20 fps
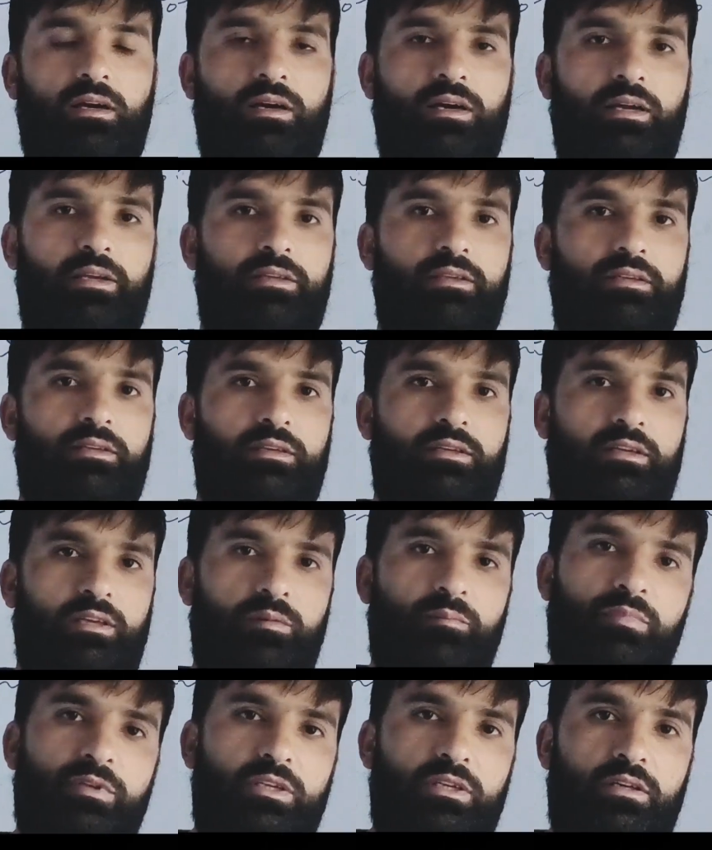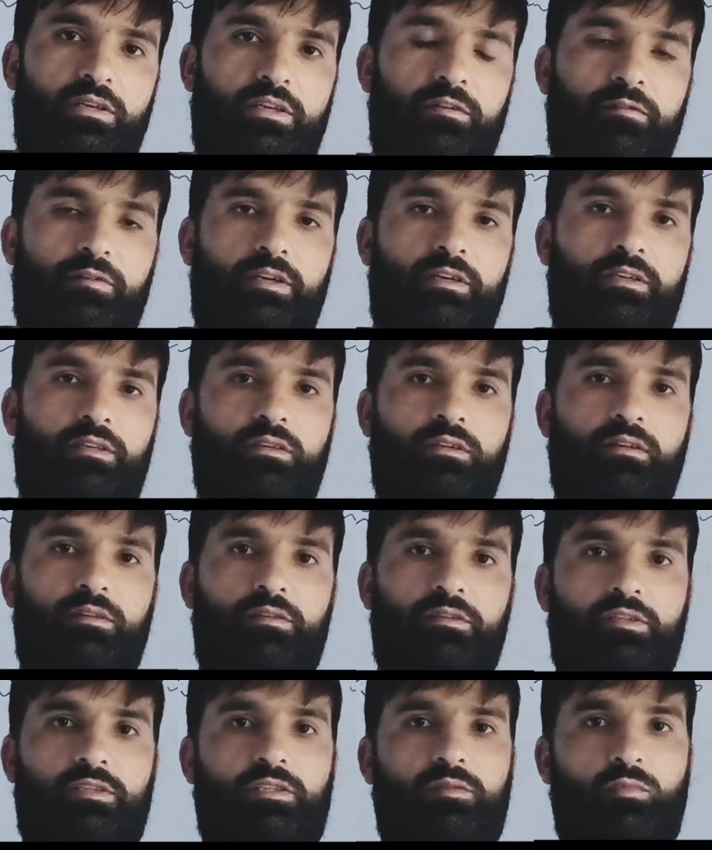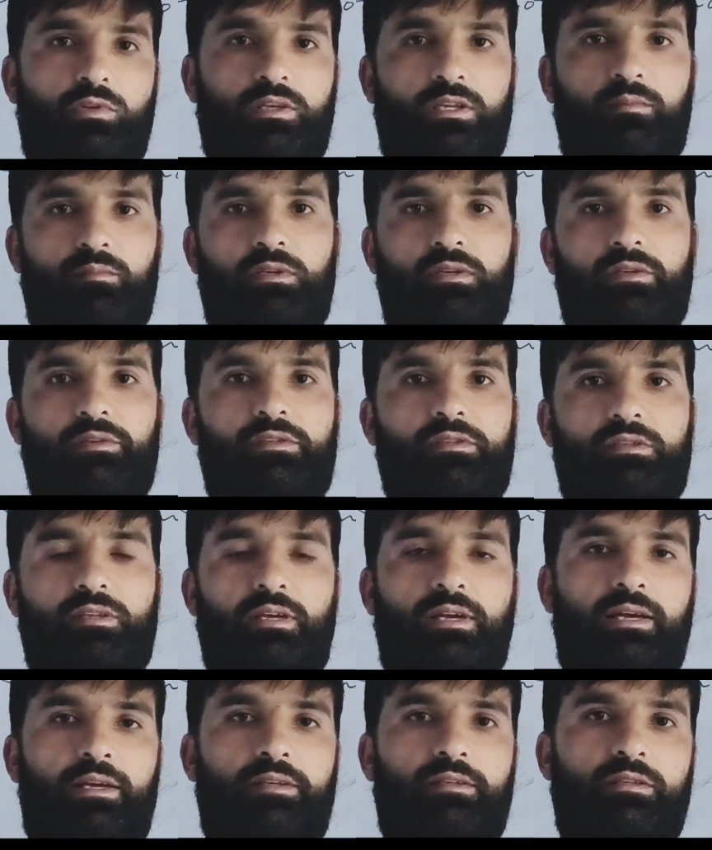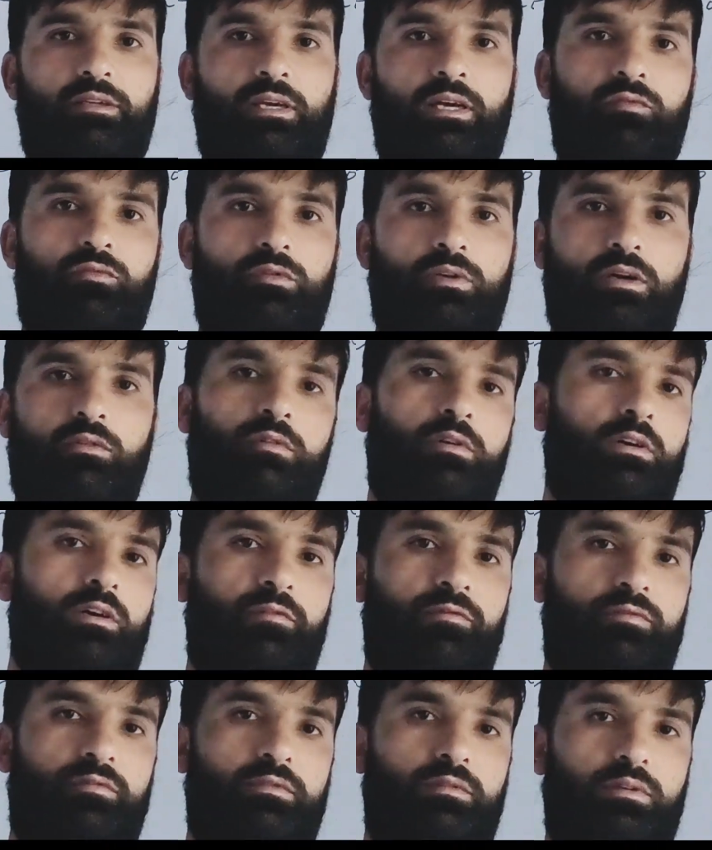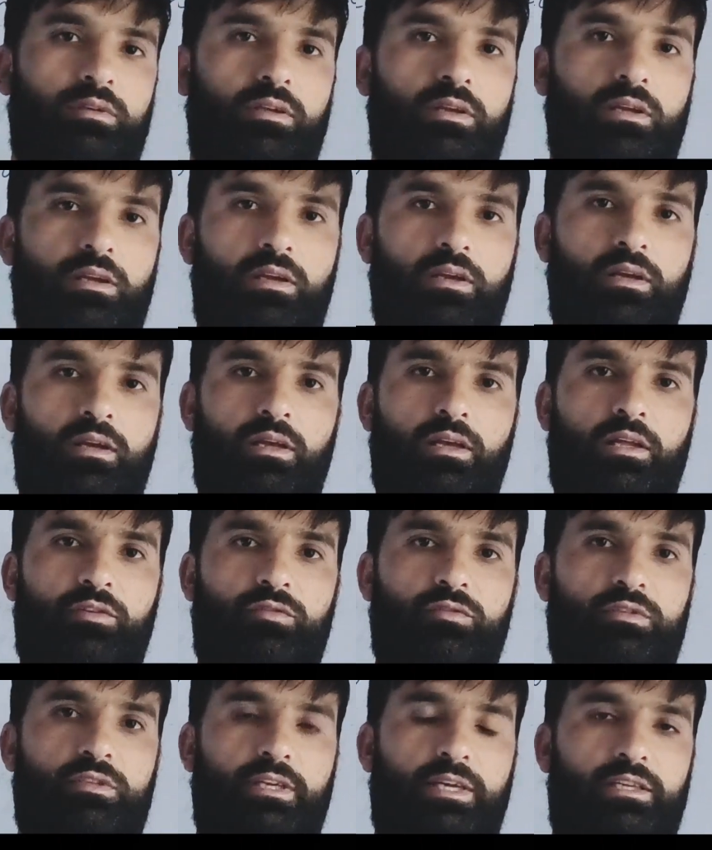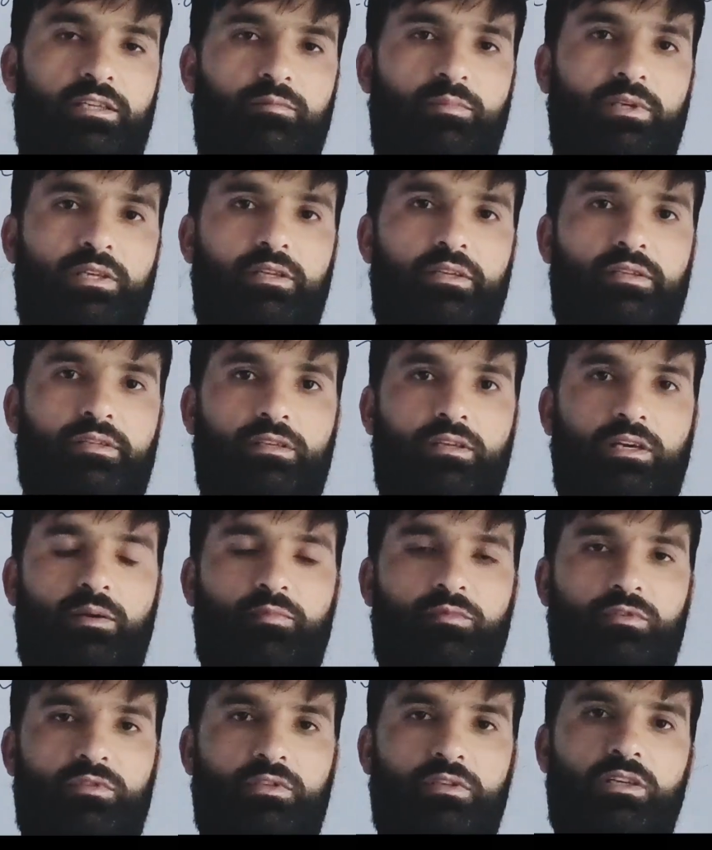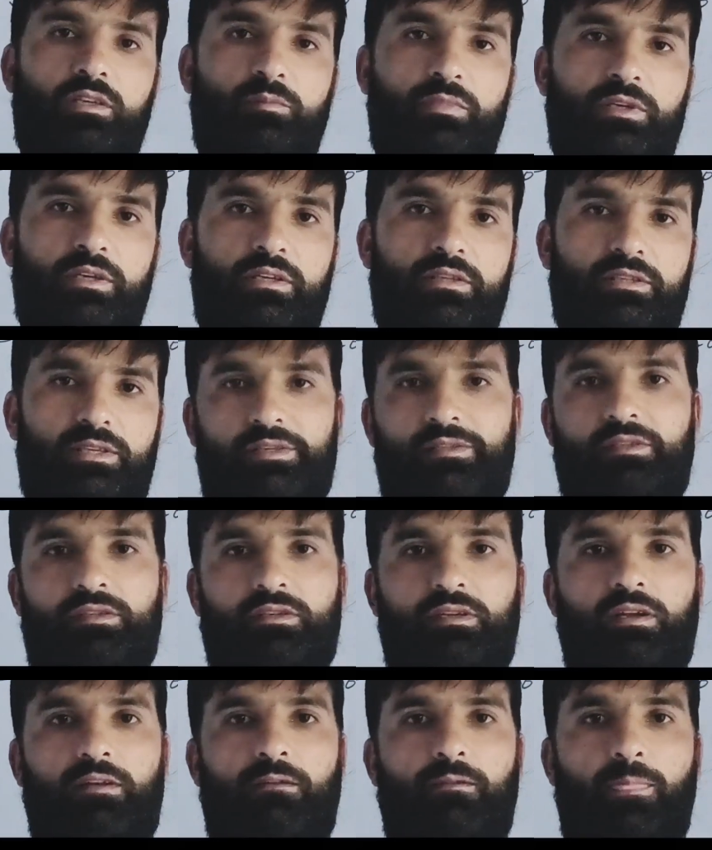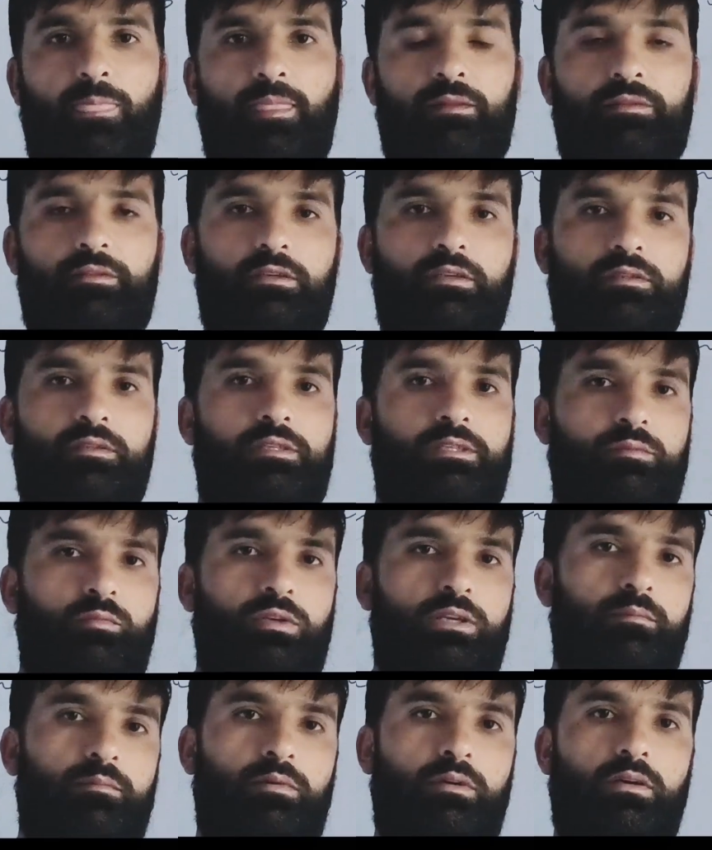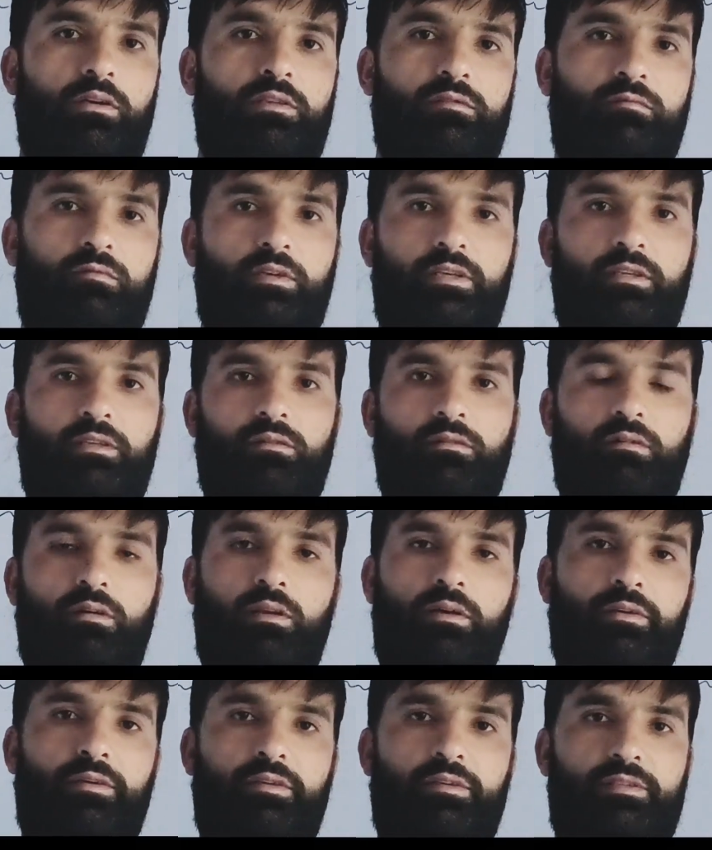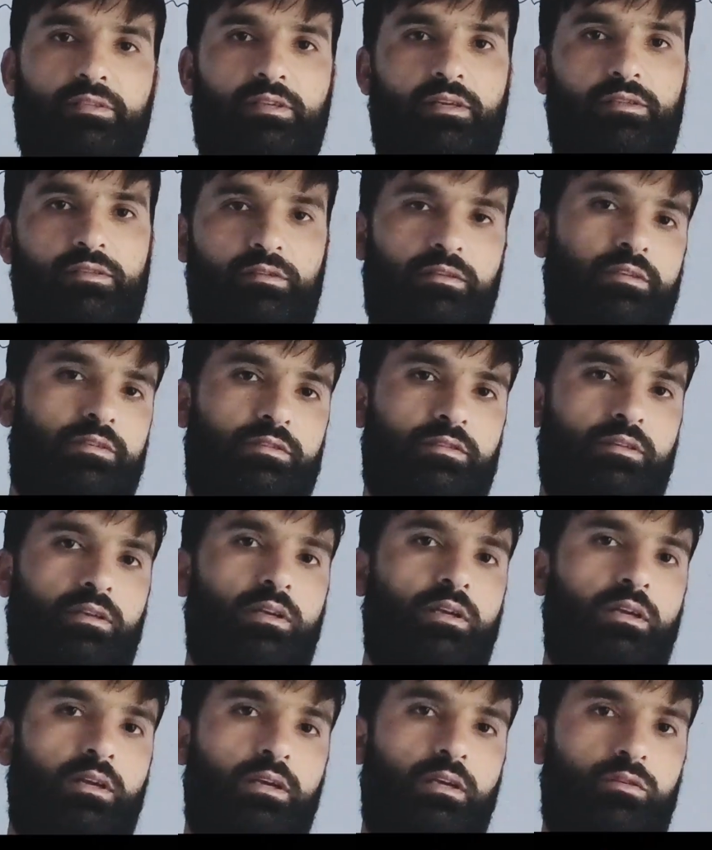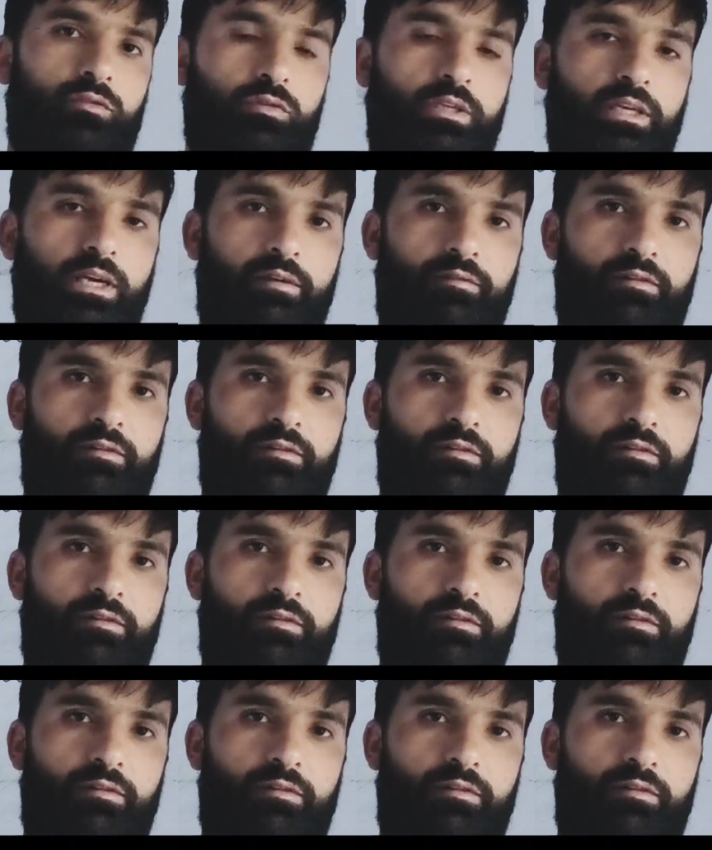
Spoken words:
I compare different decimal numbers and how to round off to second place up to third place, etc. These decimal numbers we already discussed it. Today